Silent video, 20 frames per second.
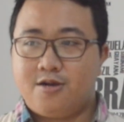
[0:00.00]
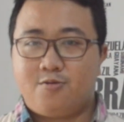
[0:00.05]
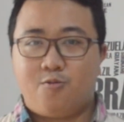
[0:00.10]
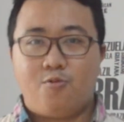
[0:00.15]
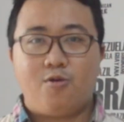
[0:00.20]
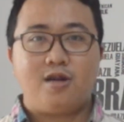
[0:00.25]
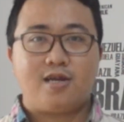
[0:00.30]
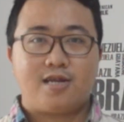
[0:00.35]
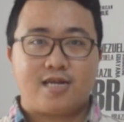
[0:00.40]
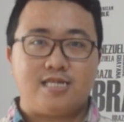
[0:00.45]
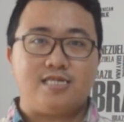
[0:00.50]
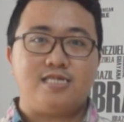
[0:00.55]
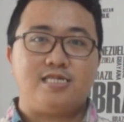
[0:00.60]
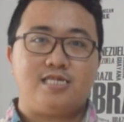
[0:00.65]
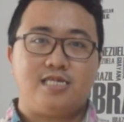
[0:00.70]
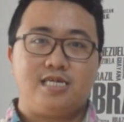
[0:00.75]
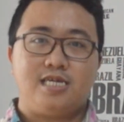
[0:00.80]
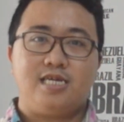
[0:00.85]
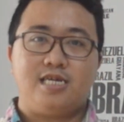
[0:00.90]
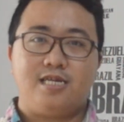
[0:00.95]
one can
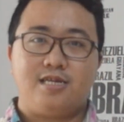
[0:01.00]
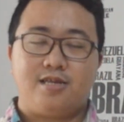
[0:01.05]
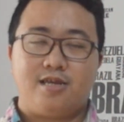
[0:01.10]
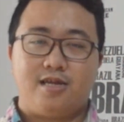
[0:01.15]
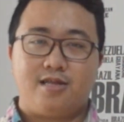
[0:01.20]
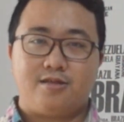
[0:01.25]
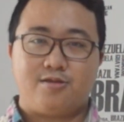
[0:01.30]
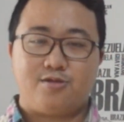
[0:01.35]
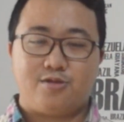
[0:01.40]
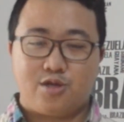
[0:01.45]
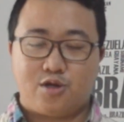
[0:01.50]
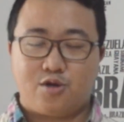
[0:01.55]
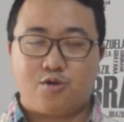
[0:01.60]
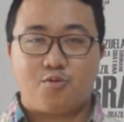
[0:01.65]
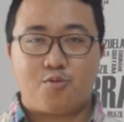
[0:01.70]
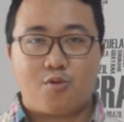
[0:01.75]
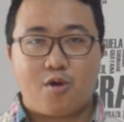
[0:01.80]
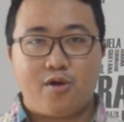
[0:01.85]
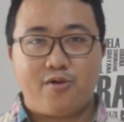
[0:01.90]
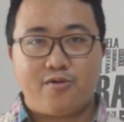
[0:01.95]
see that the
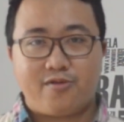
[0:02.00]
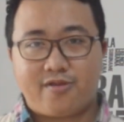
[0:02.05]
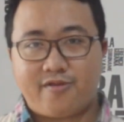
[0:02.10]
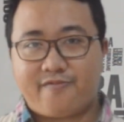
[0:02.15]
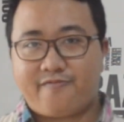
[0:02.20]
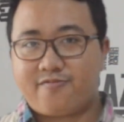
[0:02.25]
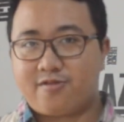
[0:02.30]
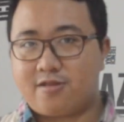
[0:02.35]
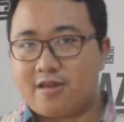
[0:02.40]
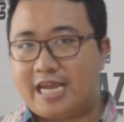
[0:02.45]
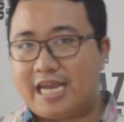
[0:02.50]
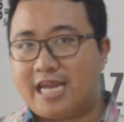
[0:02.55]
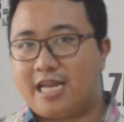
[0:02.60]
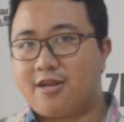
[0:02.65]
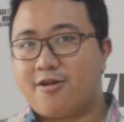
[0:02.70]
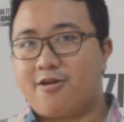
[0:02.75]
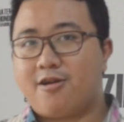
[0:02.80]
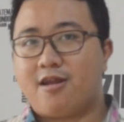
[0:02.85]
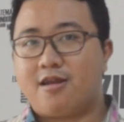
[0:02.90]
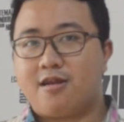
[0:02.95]
growth of the
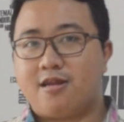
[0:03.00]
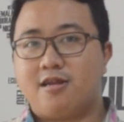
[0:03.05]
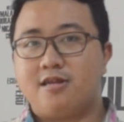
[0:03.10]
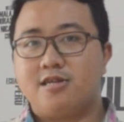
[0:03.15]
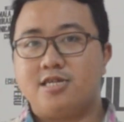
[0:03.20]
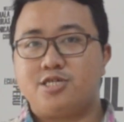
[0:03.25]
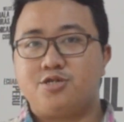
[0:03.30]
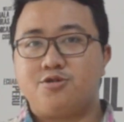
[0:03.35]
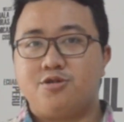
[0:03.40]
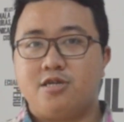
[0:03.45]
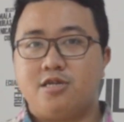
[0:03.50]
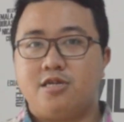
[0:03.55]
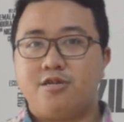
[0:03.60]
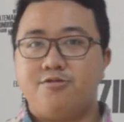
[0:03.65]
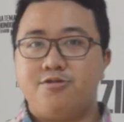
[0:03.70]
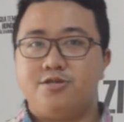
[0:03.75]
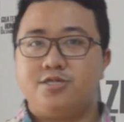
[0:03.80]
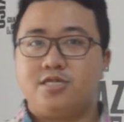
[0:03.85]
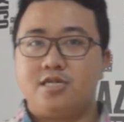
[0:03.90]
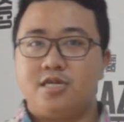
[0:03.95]
internet industry in
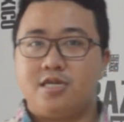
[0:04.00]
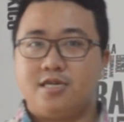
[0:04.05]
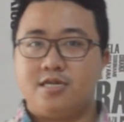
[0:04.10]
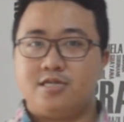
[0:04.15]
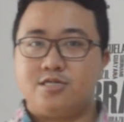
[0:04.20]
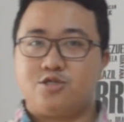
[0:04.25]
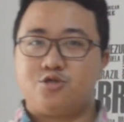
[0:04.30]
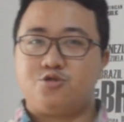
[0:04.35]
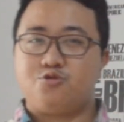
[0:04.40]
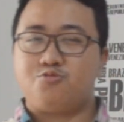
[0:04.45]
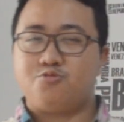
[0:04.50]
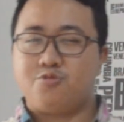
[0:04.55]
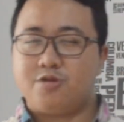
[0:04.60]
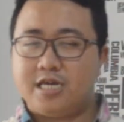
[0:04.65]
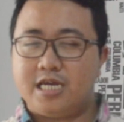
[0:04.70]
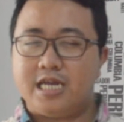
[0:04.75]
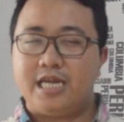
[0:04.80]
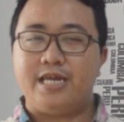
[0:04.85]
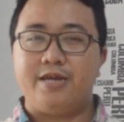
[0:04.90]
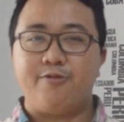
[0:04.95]
Indonesia is
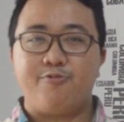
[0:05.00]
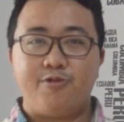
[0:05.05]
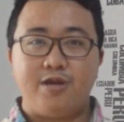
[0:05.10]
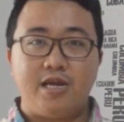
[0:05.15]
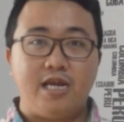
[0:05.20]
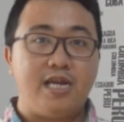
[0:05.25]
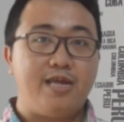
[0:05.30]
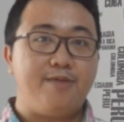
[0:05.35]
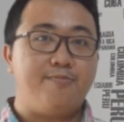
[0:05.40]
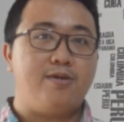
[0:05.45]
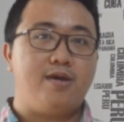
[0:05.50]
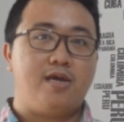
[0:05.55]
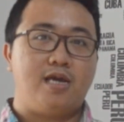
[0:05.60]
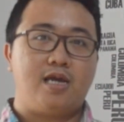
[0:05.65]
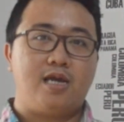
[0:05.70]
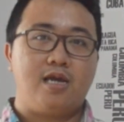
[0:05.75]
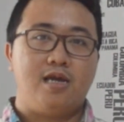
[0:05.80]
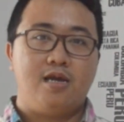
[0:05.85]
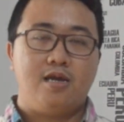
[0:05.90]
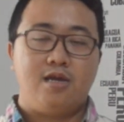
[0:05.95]
really big.